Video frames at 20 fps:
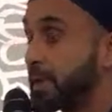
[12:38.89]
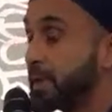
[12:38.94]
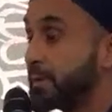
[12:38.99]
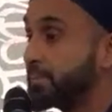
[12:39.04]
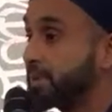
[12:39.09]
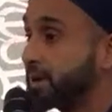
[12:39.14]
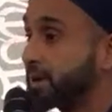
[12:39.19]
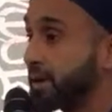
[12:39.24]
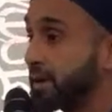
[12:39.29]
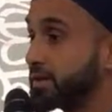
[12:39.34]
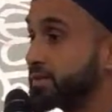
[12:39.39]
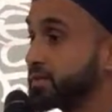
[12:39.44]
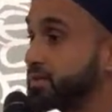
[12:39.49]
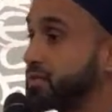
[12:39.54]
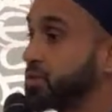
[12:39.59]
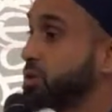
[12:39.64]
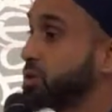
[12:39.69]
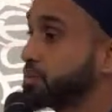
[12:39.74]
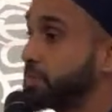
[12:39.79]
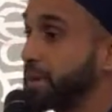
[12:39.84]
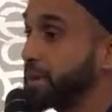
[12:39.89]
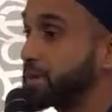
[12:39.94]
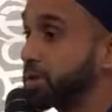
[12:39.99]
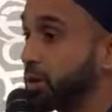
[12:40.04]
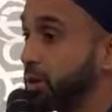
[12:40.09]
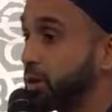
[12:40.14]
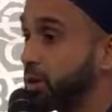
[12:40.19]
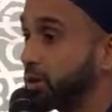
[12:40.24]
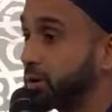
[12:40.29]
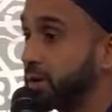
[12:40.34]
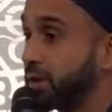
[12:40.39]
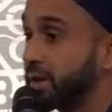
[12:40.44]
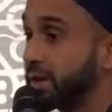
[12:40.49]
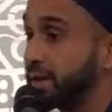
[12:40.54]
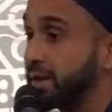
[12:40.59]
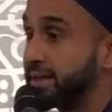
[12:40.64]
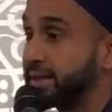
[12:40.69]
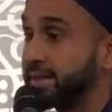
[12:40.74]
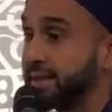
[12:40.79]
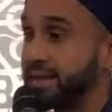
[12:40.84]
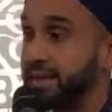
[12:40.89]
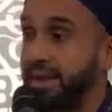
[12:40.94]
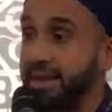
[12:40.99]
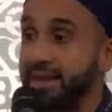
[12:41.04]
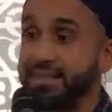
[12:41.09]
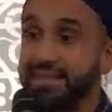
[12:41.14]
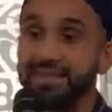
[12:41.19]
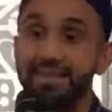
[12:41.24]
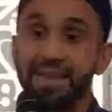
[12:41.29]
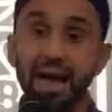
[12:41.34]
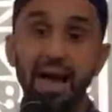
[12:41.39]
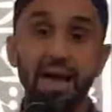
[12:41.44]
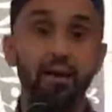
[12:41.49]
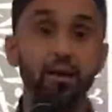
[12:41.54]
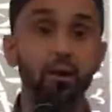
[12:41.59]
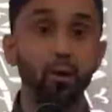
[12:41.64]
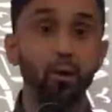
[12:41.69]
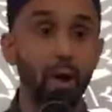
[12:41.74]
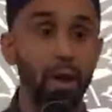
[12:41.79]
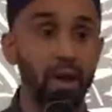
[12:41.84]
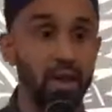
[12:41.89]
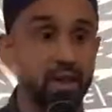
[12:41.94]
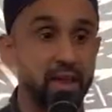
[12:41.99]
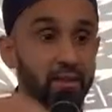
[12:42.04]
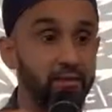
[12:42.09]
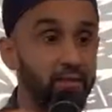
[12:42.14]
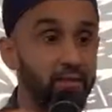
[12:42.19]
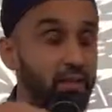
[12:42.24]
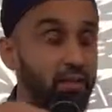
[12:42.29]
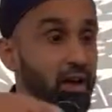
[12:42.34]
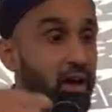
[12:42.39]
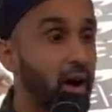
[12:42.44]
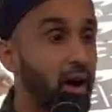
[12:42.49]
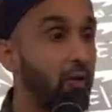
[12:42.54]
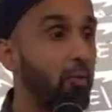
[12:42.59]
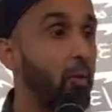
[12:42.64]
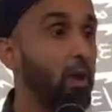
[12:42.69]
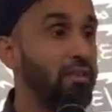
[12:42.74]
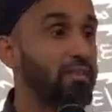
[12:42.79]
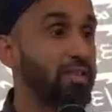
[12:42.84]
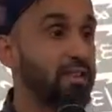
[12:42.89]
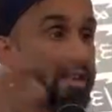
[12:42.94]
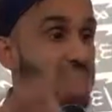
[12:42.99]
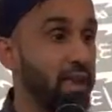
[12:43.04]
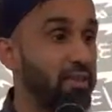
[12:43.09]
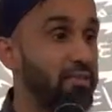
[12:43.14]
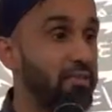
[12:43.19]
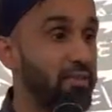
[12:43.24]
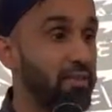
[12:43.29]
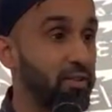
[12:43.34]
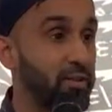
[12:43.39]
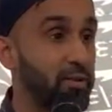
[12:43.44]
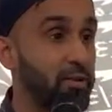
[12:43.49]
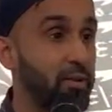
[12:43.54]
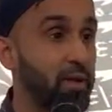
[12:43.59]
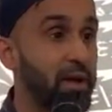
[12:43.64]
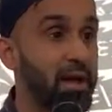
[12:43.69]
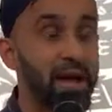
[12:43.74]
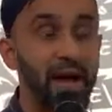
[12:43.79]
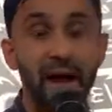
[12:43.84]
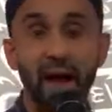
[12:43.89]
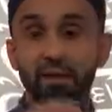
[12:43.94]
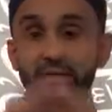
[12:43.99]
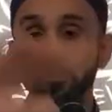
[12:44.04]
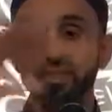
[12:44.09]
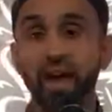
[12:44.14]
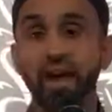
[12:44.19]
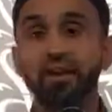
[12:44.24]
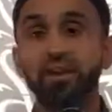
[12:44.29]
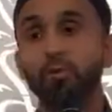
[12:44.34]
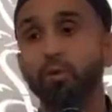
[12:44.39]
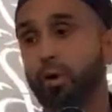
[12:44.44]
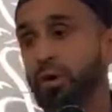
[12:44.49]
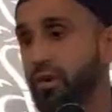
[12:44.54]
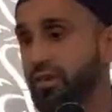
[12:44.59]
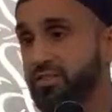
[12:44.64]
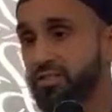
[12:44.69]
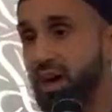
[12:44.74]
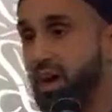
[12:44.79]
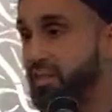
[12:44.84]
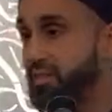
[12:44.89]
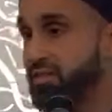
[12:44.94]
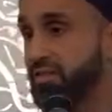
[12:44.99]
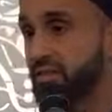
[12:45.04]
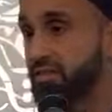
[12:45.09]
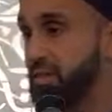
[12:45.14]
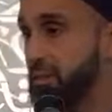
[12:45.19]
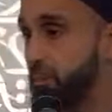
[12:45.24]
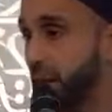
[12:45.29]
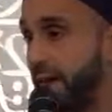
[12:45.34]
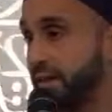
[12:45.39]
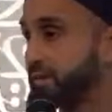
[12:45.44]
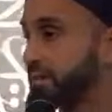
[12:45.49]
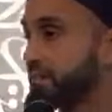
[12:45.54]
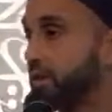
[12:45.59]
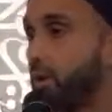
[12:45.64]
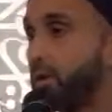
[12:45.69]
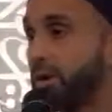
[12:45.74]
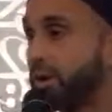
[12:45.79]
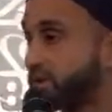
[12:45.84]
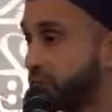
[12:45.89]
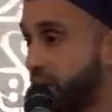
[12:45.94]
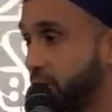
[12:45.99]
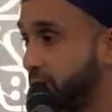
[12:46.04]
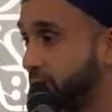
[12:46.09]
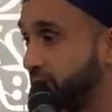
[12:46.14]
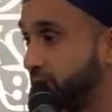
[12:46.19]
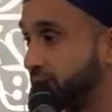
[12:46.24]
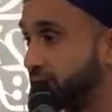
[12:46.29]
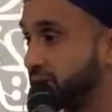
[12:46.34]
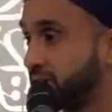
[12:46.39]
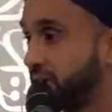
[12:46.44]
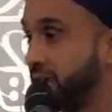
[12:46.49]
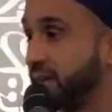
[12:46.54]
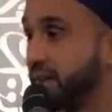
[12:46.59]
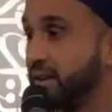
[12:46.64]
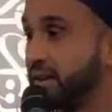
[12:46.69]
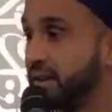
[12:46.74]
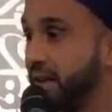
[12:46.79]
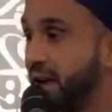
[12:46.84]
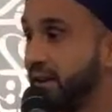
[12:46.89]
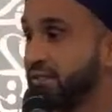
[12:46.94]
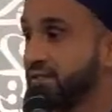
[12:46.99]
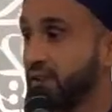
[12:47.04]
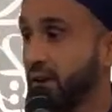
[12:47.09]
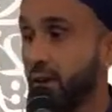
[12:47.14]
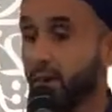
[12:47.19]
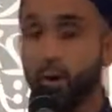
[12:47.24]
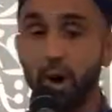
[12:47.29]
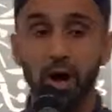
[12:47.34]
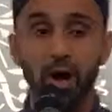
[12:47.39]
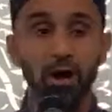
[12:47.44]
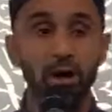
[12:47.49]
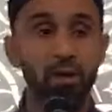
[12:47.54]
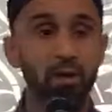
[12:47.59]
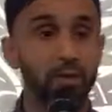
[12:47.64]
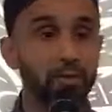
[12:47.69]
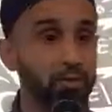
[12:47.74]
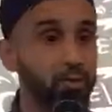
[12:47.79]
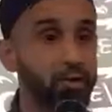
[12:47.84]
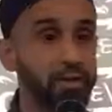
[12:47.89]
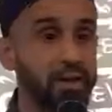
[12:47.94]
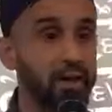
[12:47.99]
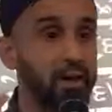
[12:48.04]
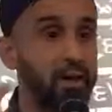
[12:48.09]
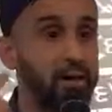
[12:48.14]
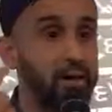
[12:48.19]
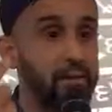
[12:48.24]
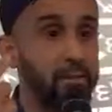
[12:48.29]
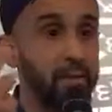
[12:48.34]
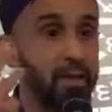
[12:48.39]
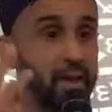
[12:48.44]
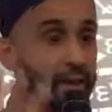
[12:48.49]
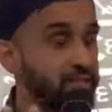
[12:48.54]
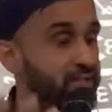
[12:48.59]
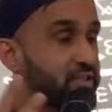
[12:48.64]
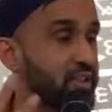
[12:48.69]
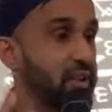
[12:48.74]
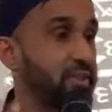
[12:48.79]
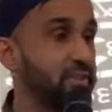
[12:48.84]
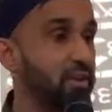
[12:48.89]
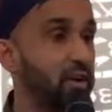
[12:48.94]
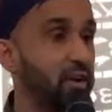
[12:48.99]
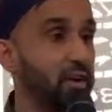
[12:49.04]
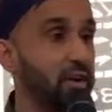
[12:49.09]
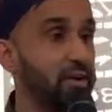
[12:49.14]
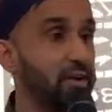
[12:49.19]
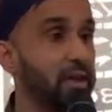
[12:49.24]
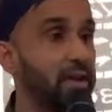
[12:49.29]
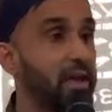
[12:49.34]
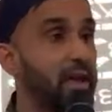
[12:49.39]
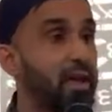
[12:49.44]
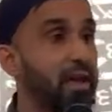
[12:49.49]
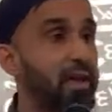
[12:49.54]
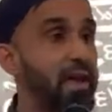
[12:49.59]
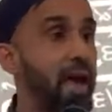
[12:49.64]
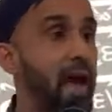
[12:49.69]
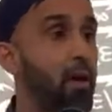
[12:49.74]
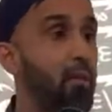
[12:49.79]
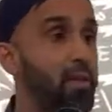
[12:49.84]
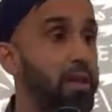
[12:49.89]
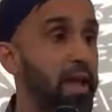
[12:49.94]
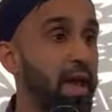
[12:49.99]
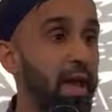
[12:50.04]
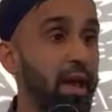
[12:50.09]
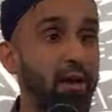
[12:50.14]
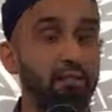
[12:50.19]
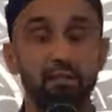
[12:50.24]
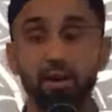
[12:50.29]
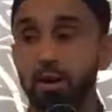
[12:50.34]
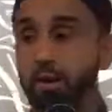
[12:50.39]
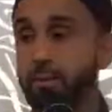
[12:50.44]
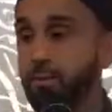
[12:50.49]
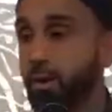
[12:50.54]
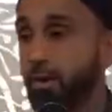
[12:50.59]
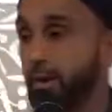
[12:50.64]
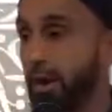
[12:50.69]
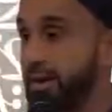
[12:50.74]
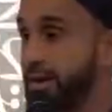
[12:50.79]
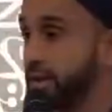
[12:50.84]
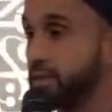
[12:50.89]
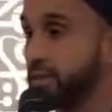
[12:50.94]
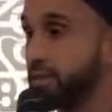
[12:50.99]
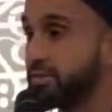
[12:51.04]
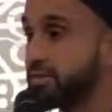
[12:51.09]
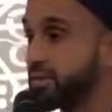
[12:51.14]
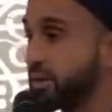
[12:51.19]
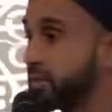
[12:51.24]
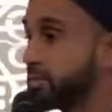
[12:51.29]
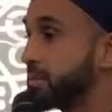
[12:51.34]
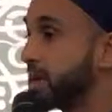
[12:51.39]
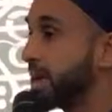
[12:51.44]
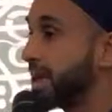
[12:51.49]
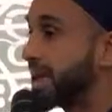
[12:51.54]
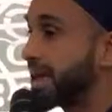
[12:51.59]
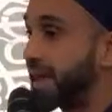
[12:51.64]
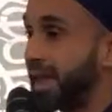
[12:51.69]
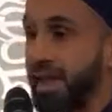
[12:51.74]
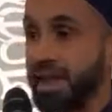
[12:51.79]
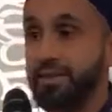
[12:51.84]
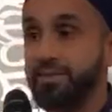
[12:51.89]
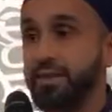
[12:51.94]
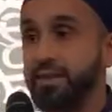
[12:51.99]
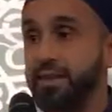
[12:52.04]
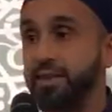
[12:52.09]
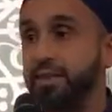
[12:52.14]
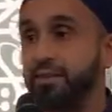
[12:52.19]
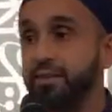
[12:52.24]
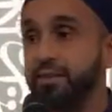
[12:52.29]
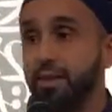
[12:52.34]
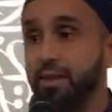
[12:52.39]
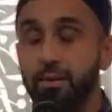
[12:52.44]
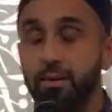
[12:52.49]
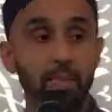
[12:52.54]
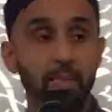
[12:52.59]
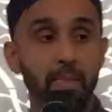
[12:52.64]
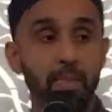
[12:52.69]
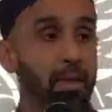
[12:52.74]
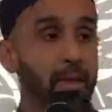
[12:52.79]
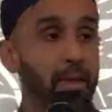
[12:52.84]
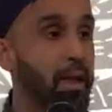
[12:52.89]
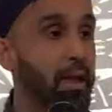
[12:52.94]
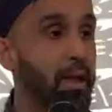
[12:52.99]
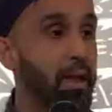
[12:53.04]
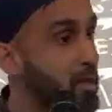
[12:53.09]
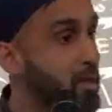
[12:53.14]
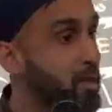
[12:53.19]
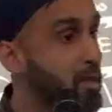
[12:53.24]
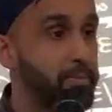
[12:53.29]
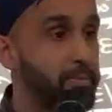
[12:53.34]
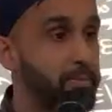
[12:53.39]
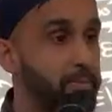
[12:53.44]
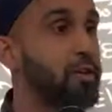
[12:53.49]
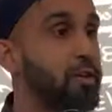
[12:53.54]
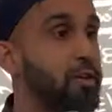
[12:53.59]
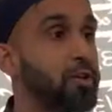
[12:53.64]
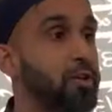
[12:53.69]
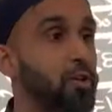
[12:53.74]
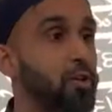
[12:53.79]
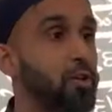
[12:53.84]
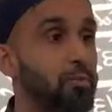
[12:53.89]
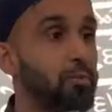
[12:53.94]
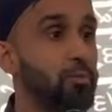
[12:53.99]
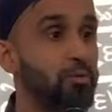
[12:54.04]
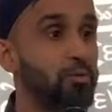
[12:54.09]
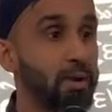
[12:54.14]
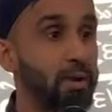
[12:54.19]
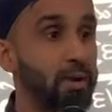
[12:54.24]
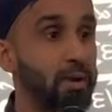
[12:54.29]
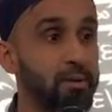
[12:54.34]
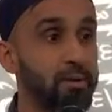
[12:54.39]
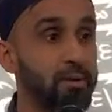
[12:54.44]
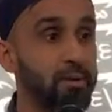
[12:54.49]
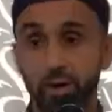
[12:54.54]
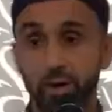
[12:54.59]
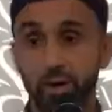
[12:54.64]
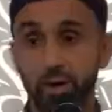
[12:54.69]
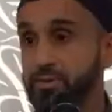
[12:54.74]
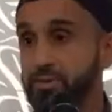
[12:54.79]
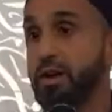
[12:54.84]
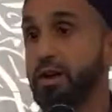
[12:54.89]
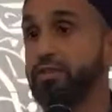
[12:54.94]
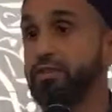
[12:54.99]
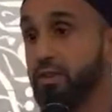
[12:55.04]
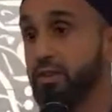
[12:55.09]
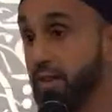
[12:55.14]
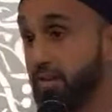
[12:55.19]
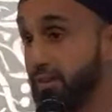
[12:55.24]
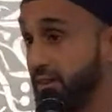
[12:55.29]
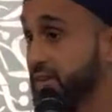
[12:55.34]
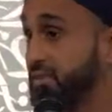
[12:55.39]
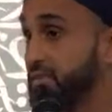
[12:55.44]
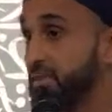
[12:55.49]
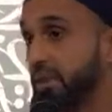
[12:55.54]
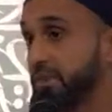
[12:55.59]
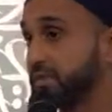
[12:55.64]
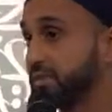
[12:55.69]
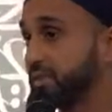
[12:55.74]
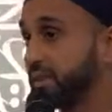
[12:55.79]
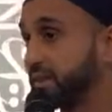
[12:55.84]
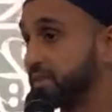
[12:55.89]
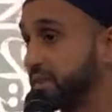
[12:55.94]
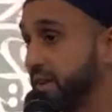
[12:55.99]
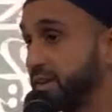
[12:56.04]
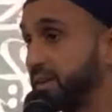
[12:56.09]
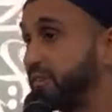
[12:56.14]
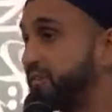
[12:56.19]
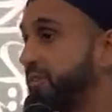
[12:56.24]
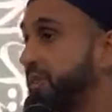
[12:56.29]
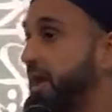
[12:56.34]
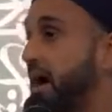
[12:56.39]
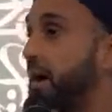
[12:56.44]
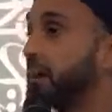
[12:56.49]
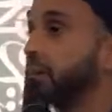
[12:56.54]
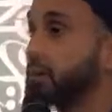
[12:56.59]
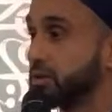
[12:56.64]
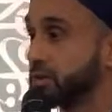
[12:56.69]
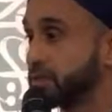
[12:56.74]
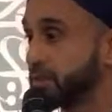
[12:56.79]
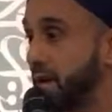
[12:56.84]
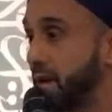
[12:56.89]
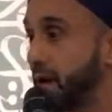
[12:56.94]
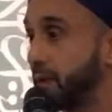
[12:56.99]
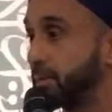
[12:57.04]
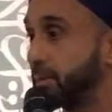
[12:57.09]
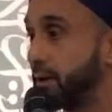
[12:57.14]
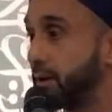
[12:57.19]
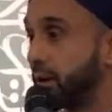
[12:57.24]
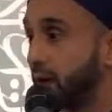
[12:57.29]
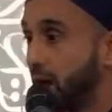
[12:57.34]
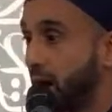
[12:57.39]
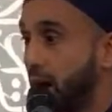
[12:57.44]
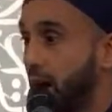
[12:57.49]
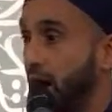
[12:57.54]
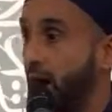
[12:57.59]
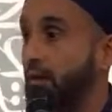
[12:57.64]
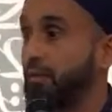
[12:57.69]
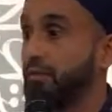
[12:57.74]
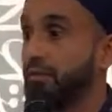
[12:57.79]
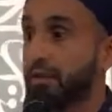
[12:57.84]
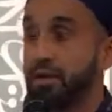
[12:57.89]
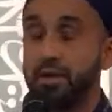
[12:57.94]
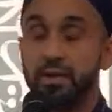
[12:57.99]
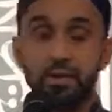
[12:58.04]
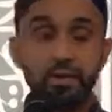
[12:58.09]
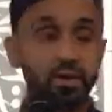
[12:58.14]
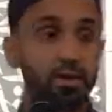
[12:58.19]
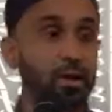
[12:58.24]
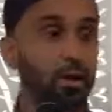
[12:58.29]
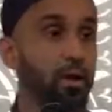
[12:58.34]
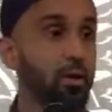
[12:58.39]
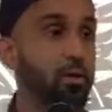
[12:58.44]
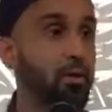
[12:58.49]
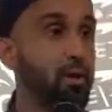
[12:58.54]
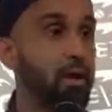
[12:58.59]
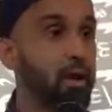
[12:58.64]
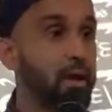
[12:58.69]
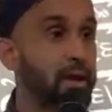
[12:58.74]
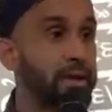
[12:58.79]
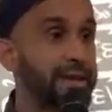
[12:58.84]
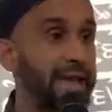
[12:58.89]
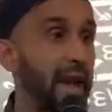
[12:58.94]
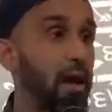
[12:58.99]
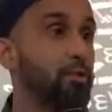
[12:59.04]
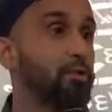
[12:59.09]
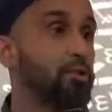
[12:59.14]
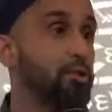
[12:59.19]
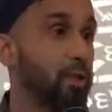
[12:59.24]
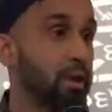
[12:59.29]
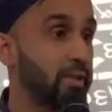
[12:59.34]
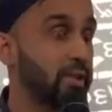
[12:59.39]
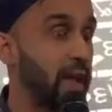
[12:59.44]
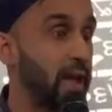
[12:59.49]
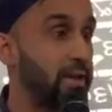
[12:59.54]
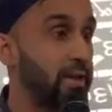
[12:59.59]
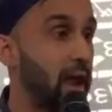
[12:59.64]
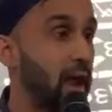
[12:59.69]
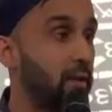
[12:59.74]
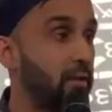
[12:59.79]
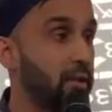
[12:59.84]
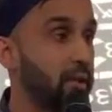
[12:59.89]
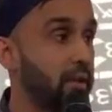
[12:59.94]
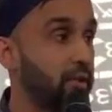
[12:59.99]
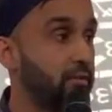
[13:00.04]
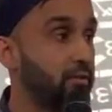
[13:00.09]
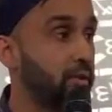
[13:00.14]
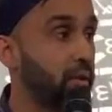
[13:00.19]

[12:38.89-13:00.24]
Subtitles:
Because truth be told, today the tidal wave of what's against you, outside of what our scholars of the past have always told us, nafs, hawa, dunya, and shaitan, now we have perennialism, atheism, LGBTQ movement, which mashallah, this masjid has done a phenomenal job of, you know, countering that narrative.